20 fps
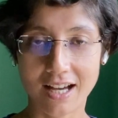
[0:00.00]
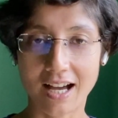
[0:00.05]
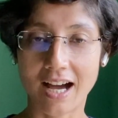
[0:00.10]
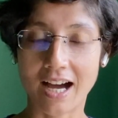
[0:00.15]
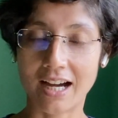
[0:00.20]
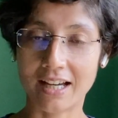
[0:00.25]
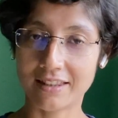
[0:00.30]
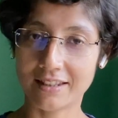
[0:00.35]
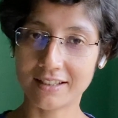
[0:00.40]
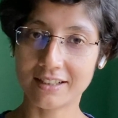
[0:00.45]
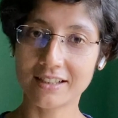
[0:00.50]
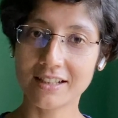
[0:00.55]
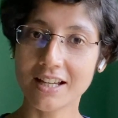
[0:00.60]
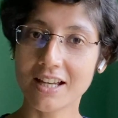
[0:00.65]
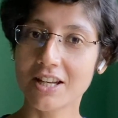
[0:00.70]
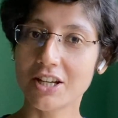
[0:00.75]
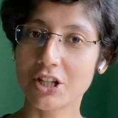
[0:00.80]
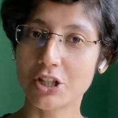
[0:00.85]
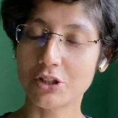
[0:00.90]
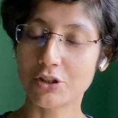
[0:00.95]
Either
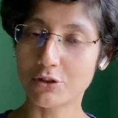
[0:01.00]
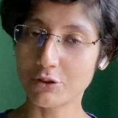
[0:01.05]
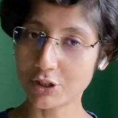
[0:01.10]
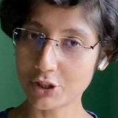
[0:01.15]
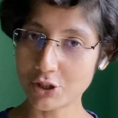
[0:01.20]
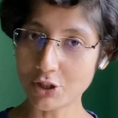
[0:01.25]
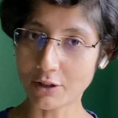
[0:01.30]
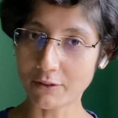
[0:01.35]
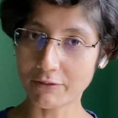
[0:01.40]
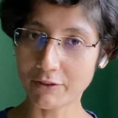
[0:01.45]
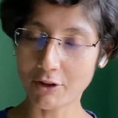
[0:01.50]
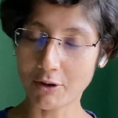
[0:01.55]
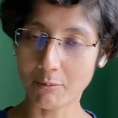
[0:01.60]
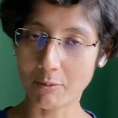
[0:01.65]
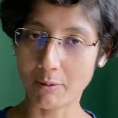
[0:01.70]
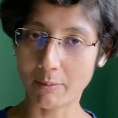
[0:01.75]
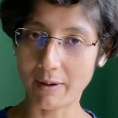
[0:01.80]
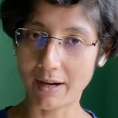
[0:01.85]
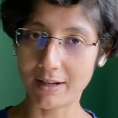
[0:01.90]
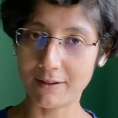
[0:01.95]
switch off your
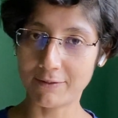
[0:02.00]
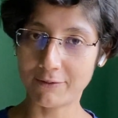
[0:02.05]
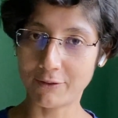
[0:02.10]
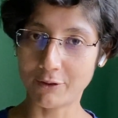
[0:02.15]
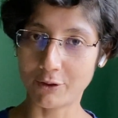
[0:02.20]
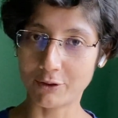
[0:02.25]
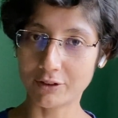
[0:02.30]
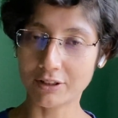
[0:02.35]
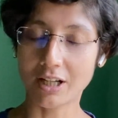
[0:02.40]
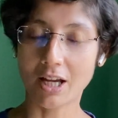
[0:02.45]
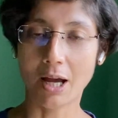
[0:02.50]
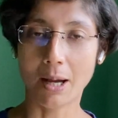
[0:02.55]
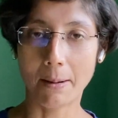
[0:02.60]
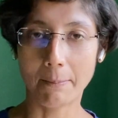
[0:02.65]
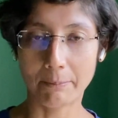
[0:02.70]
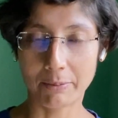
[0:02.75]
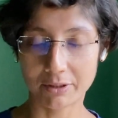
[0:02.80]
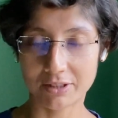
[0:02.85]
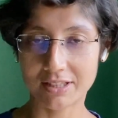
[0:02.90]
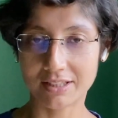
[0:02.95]
mobile phone,
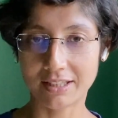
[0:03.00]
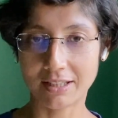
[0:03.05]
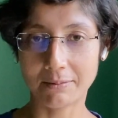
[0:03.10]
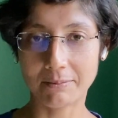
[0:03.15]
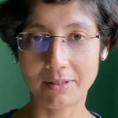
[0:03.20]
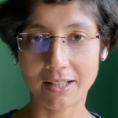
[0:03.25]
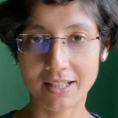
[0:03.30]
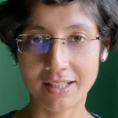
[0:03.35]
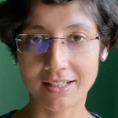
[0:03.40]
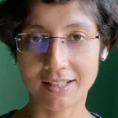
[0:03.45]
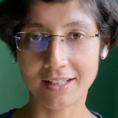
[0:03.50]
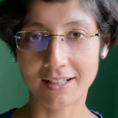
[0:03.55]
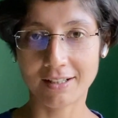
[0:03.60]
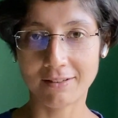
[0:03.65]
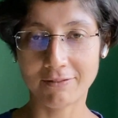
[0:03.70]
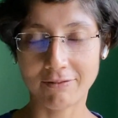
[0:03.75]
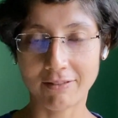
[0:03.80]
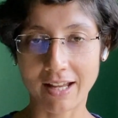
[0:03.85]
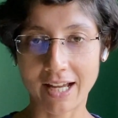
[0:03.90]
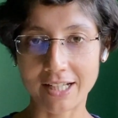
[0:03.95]
put them in
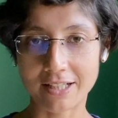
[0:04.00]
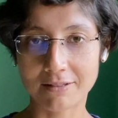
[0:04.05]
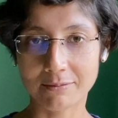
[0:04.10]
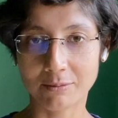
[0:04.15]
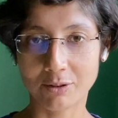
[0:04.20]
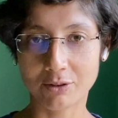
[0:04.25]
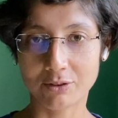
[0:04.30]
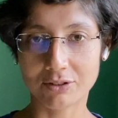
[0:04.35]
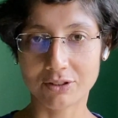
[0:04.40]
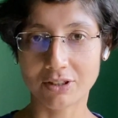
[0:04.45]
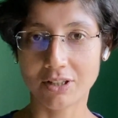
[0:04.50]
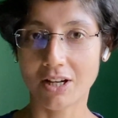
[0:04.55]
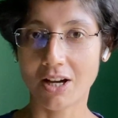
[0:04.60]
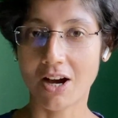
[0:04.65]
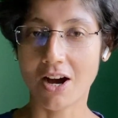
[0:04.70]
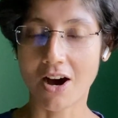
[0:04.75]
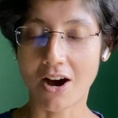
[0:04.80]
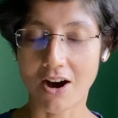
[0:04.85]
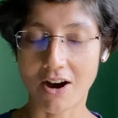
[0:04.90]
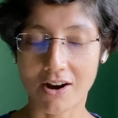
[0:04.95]
flight mode,
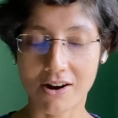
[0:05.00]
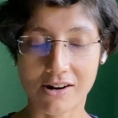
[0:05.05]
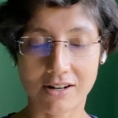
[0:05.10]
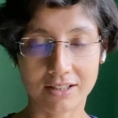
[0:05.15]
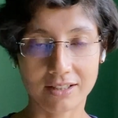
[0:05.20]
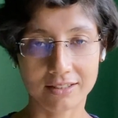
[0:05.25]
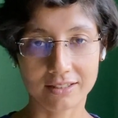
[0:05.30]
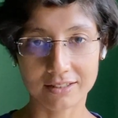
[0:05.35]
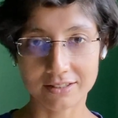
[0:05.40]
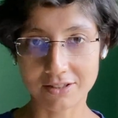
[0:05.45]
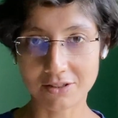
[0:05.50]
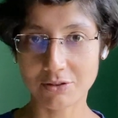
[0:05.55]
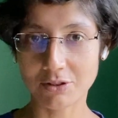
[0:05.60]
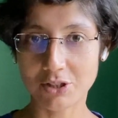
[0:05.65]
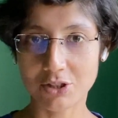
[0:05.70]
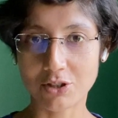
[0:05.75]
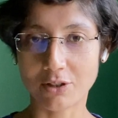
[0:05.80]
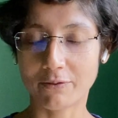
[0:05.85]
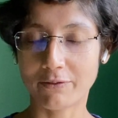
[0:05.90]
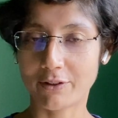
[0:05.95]
or
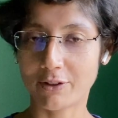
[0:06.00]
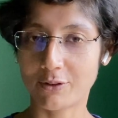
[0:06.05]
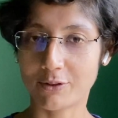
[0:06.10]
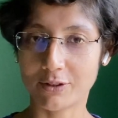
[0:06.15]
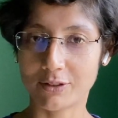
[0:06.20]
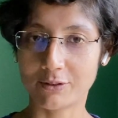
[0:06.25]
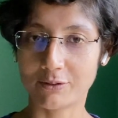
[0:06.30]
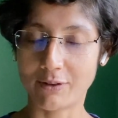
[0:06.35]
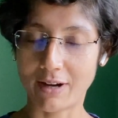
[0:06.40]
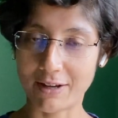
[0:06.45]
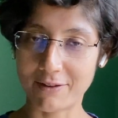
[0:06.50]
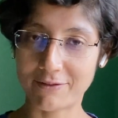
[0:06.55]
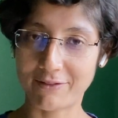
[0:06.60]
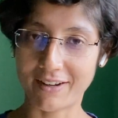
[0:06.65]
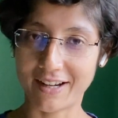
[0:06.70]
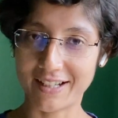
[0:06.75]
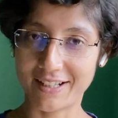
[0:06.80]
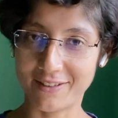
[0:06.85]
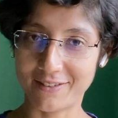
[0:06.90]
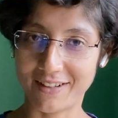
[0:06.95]
switch off your
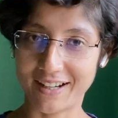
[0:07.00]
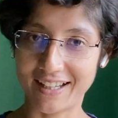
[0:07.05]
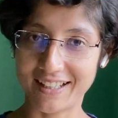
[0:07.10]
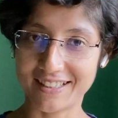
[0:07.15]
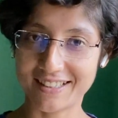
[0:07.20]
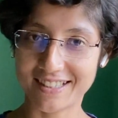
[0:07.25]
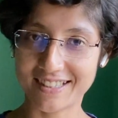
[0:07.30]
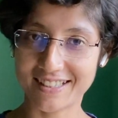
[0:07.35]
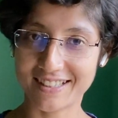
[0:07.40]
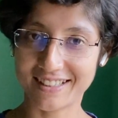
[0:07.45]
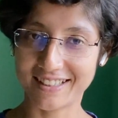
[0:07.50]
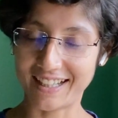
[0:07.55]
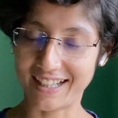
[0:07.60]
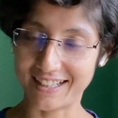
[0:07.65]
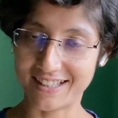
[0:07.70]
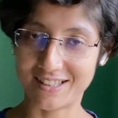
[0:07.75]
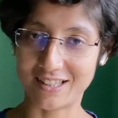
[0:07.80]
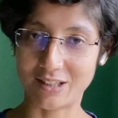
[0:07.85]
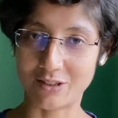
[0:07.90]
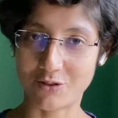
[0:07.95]
Wi-Fi device,
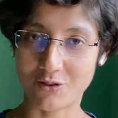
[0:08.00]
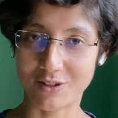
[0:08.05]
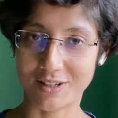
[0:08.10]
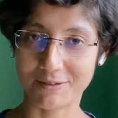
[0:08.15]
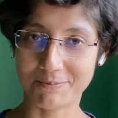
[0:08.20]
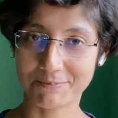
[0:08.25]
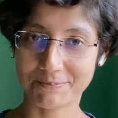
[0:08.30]
etc.